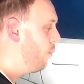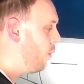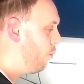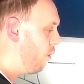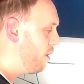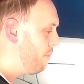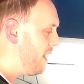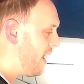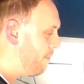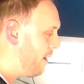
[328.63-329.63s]
we want to be
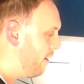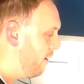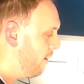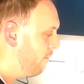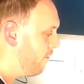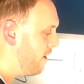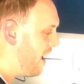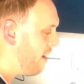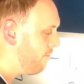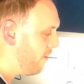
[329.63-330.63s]
aiming for an
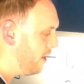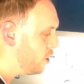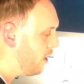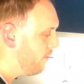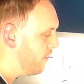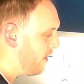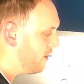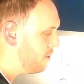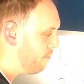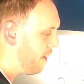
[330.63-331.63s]
average of
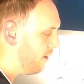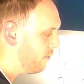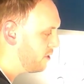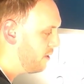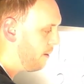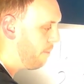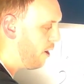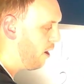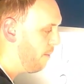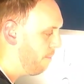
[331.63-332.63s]
£1,000
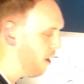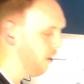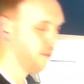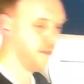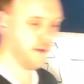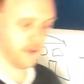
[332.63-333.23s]
per month.